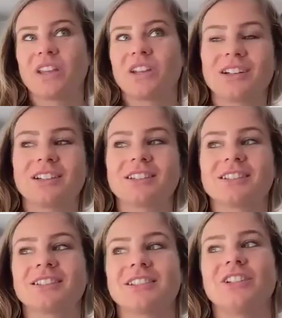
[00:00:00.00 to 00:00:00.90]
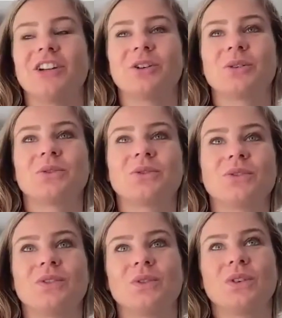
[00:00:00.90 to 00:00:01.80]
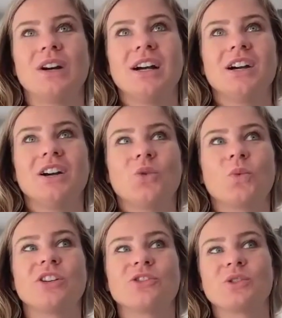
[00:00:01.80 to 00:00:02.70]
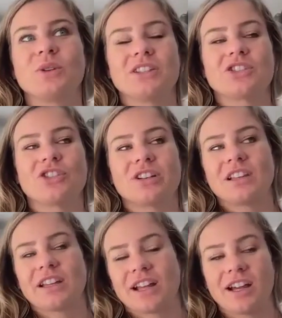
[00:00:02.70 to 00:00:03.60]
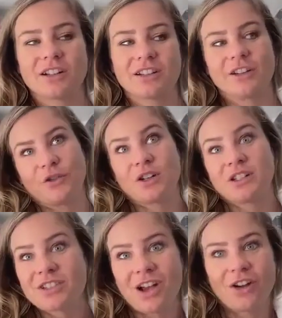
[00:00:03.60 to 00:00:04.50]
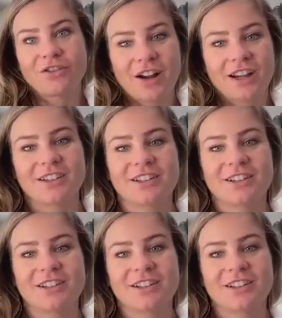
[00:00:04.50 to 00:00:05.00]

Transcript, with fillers: you're, you know, when you're doing this journey, like kind of like for yourself, right?